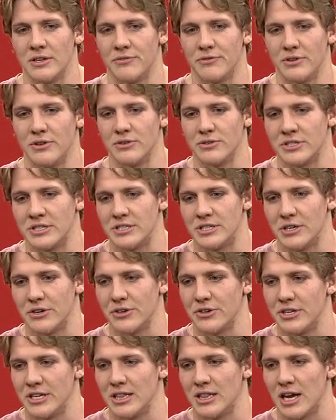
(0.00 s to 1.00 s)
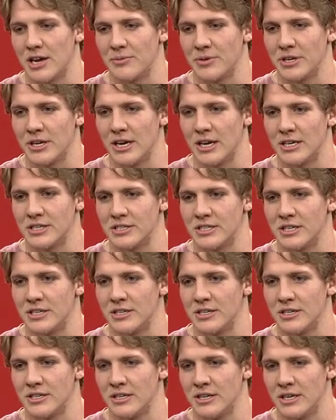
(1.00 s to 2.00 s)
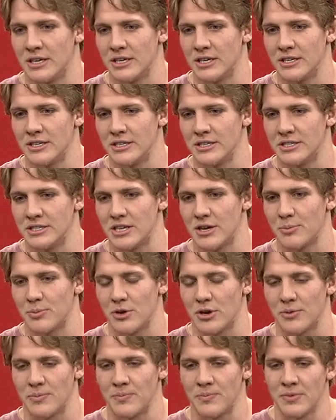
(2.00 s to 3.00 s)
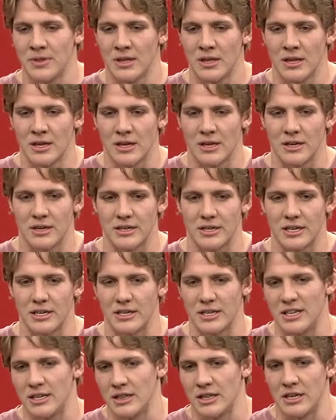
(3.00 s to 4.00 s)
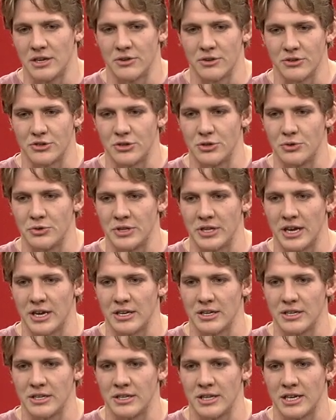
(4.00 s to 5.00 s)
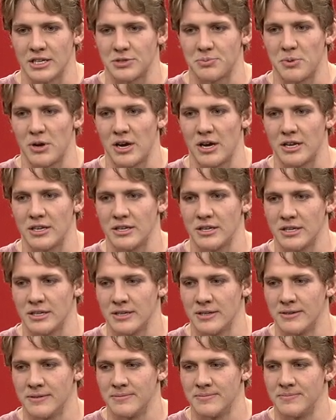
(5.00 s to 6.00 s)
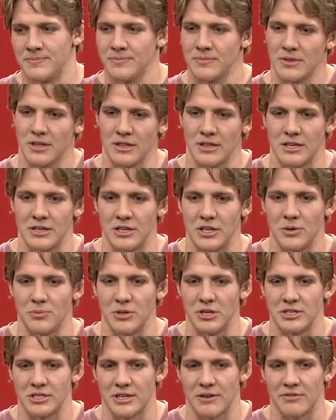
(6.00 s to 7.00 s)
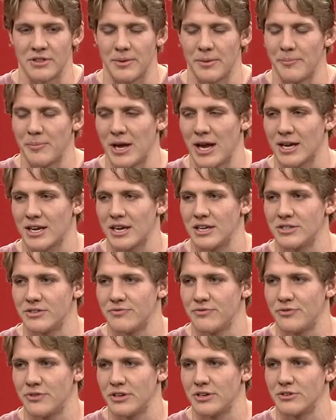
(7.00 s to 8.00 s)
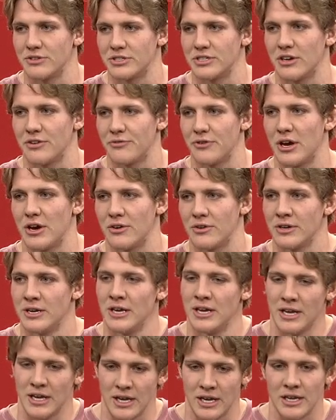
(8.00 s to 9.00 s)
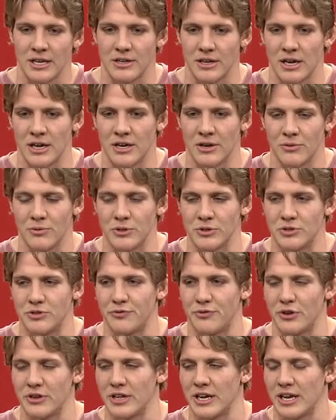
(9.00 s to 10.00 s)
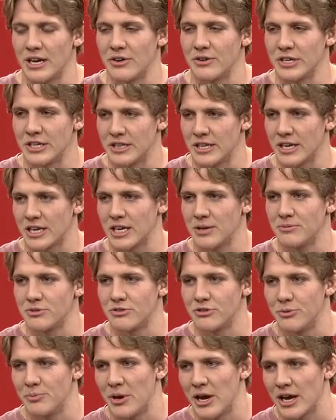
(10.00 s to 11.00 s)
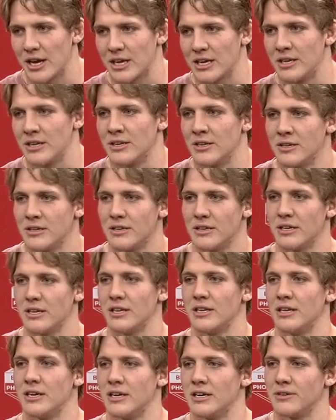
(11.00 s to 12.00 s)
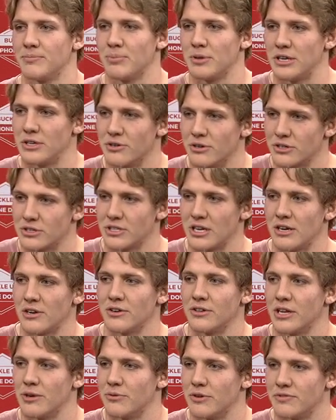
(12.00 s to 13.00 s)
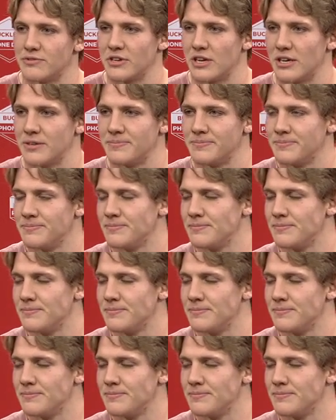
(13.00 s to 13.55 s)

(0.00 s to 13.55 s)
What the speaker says: those interior D lineman guys need to step up, get a leader or two in that spot, and then DBs have that back end figure yourself out. Once you figure that out, get that chemistry back and play to our standard that we've set.